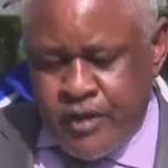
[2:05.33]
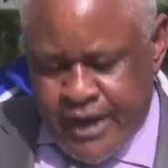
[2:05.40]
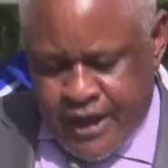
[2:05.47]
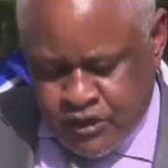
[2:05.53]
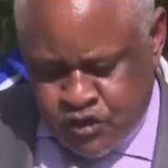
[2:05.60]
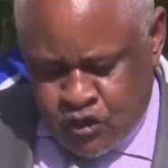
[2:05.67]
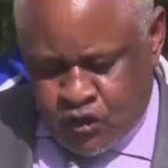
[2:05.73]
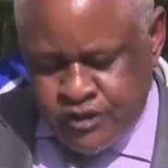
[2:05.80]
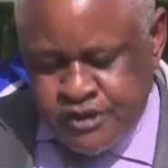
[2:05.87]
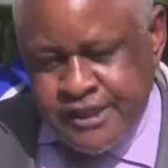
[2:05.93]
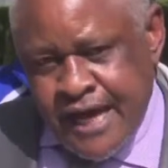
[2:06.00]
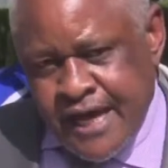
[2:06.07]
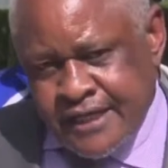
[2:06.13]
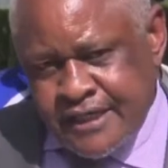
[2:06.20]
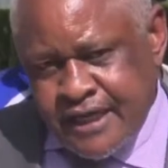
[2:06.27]
We are also
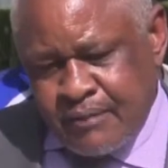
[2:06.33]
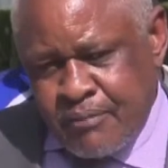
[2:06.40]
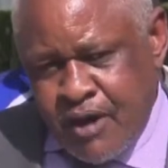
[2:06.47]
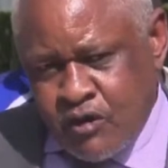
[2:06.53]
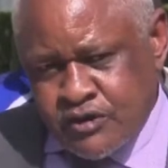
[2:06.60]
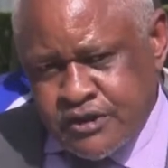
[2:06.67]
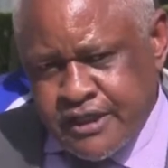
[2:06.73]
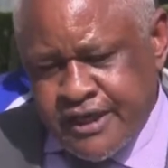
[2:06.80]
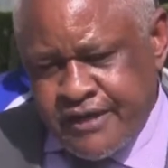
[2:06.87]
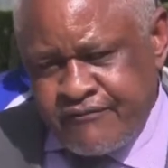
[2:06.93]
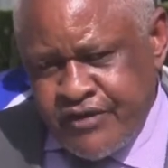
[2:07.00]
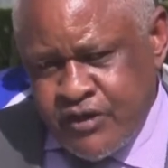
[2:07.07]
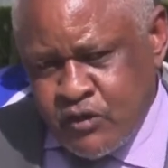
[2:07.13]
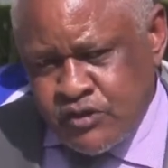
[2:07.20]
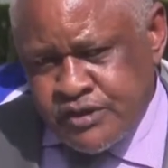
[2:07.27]
concerned about
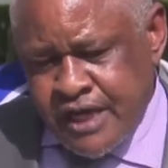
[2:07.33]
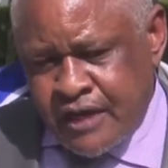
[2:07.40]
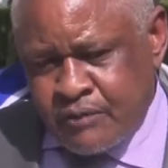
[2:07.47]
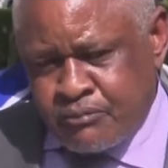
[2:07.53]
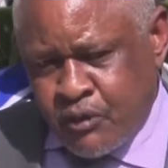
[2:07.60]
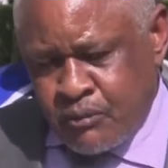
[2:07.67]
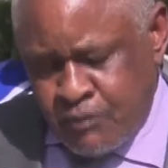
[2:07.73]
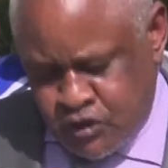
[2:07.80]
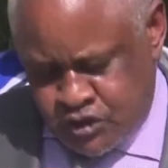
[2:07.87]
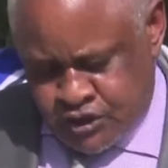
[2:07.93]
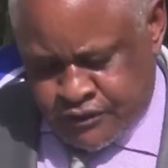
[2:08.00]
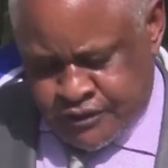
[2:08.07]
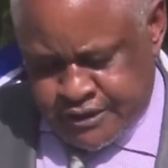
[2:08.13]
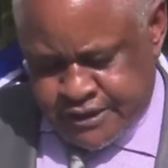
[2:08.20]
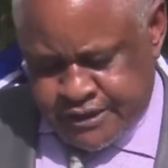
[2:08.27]
reviews and
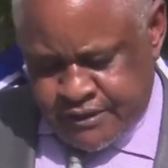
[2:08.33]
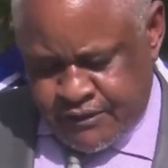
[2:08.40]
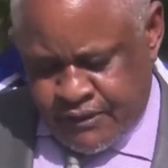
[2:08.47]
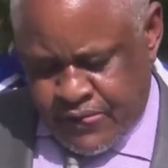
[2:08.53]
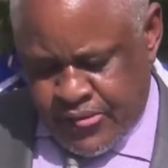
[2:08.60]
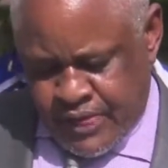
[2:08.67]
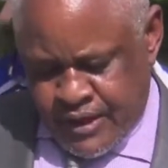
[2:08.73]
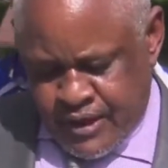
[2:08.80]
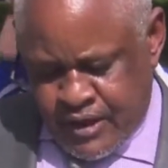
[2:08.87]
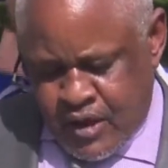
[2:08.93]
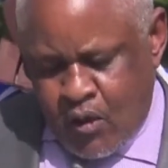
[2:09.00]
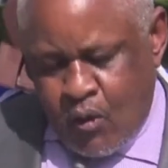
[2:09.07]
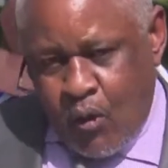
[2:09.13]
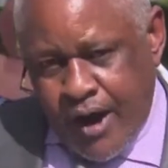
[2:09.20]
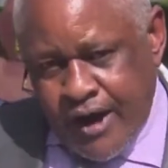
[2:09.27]
promotions.
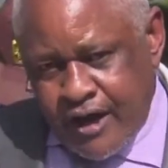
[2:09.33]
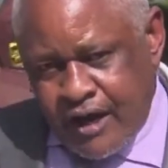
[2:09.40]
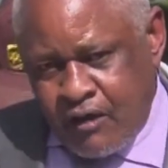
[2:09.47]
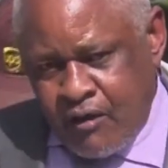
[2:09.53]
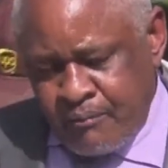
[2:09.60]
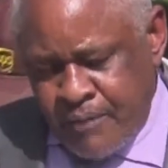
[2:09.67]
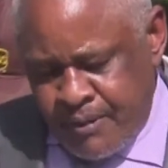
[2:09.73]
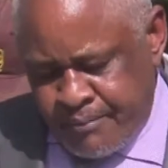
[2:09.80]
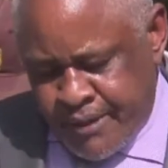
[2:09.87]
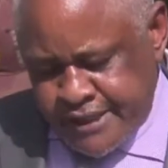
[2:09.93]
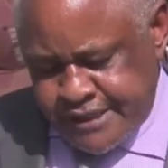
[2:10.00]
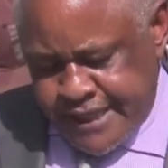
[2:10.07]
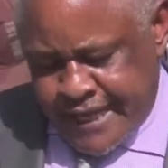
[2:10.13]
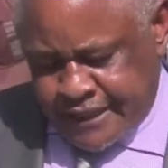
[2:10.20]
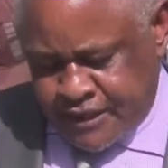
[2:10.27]
While our
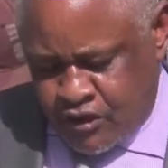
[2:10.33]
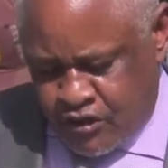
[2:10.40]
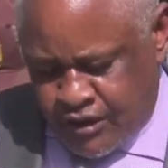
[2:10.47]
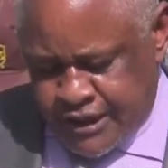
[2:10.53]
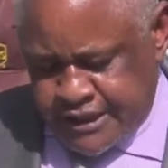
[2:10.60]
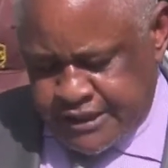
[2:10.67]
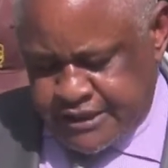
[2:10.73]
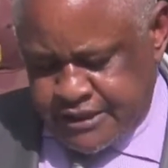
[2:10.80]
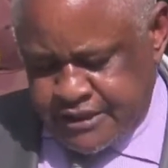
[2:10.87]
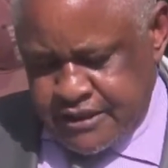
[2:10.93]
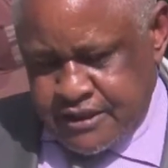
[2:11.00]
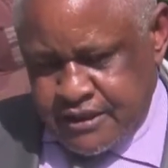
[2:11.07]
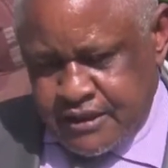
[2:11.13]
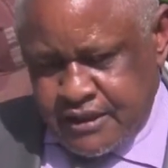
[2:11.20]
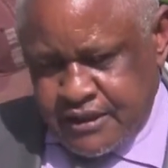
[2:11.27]
members acknowledge
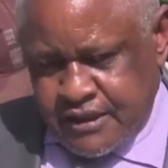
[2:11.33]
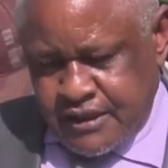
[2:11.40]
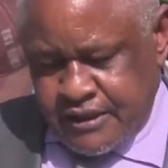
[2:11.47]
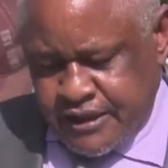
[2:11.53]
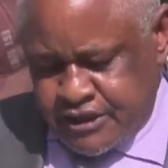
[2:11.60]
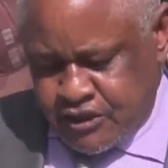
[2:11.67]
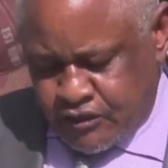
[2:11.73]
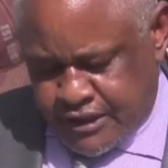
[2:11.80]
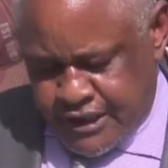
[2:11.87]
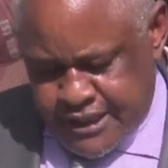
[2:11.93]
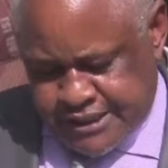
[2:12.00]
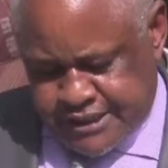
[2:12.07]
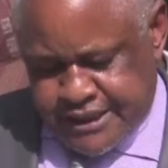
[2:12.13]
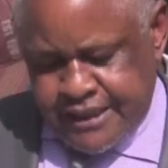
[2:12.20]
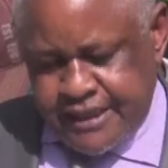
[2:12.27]
the
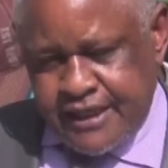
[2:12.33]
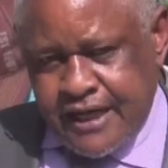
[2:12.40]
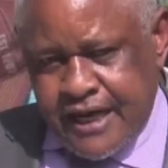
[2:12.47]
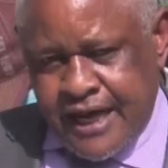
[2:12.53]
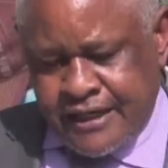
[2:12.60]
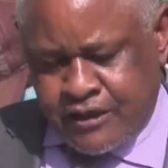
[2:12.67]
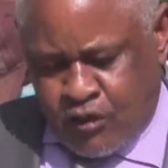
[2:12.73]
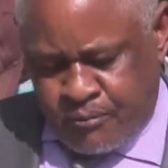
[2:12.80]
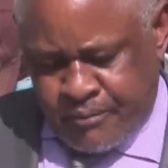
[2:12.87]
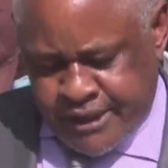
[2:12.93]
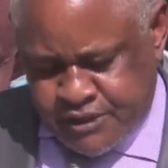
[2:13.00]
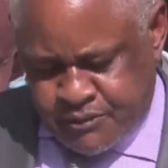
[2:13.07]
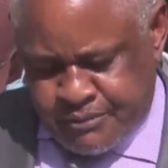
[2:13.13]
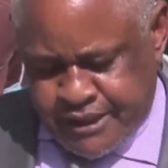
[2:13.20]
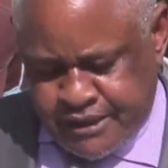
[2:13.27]
shortlisting and
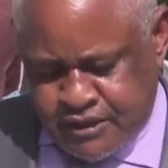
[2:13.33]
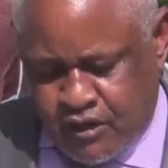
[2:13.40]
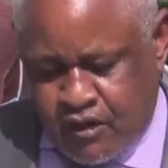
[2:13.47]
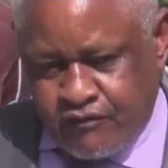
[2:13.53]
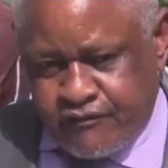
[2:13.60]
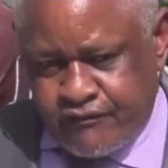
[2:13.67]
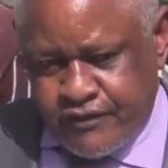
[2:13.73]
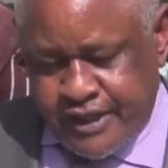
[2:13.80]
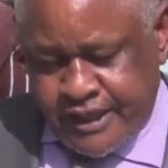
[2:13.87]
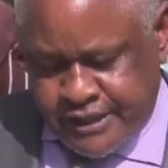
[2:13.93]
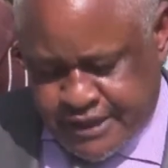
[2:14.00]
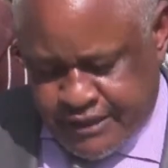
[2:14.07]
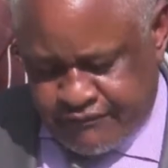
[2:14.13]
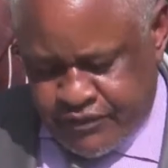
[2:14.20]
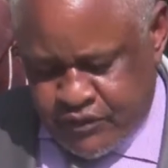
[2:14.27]
commencement of
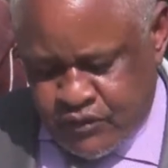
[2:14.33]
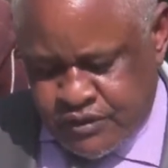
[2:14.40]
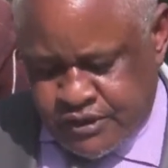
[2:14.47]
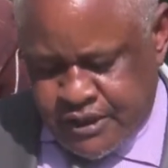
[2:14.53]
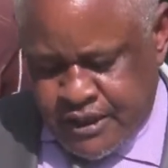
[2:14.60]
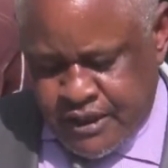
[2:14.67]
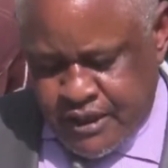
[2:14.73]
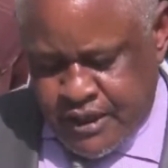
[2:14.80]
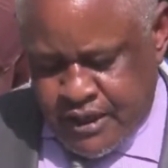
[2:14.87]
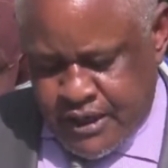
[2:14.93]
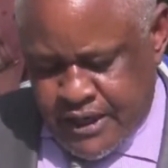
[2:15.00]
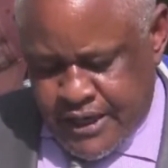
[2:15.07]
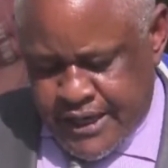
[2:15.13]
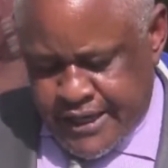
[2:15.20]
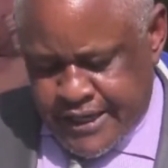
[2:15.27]
interviews,
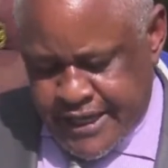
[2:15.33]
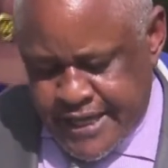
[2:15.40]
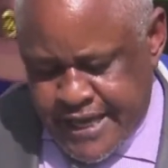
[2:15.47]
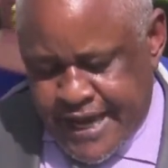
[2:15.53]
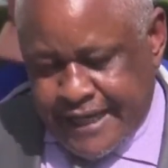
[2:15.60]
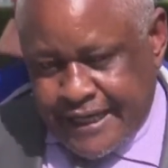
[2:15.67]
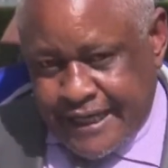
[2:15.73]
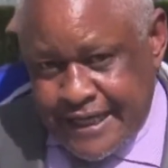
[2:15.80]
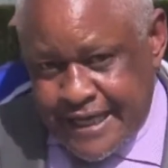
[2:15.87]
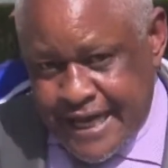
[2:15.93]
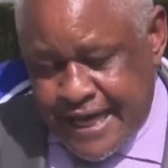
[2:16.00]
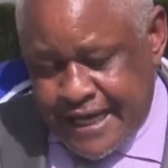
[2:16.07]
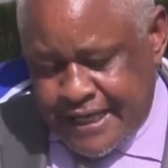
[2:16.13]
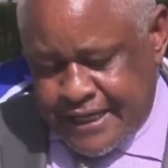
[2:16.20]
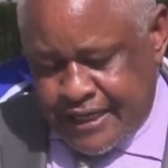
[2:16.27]
they are
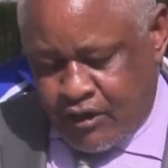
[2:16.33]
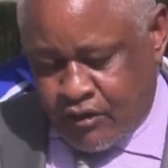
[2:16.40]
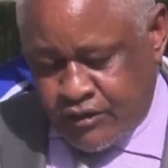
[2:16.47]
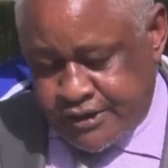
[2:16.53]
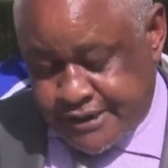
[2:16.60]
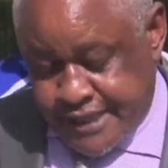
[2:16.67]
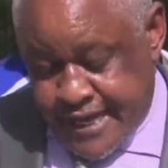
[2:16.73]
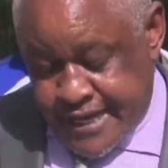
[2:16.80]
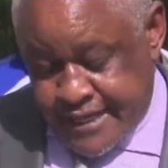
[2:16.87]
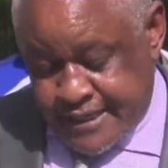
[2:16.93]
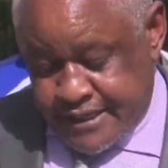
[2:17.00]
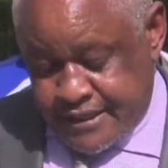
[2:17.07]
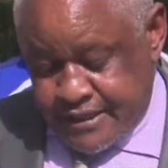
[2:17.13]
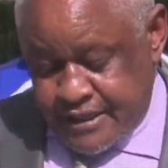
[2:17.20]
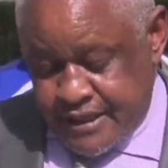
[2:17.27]
clearly
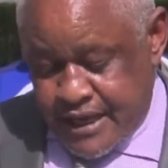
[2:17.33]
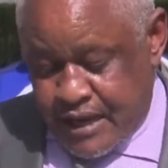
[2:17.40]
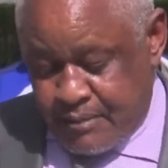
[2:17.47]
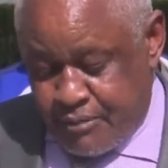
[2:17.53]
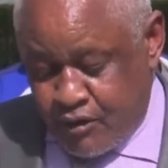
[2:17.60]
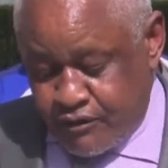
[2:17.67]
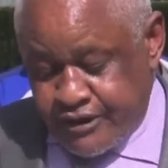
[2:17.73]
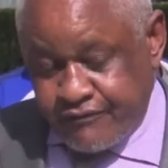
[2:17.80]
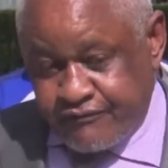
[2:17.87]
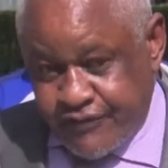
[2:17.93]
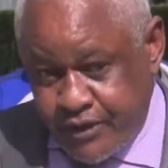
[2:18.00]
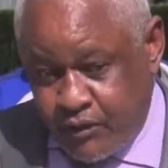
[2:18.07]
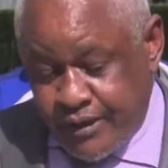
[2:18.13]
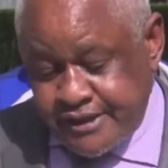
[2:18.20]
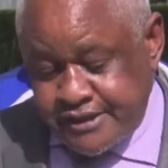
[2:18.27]
concerned about the
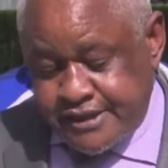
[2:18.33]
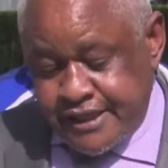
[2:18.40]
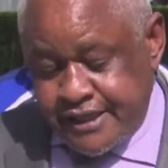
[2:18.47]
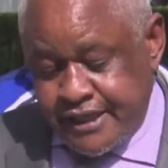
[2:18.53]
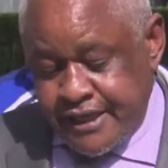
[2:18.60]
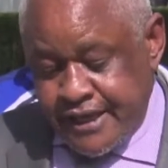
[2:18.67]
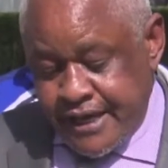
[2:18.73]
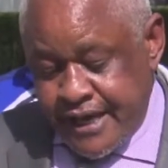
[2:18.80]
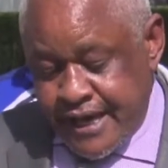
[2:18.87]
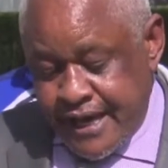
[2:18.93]
frequency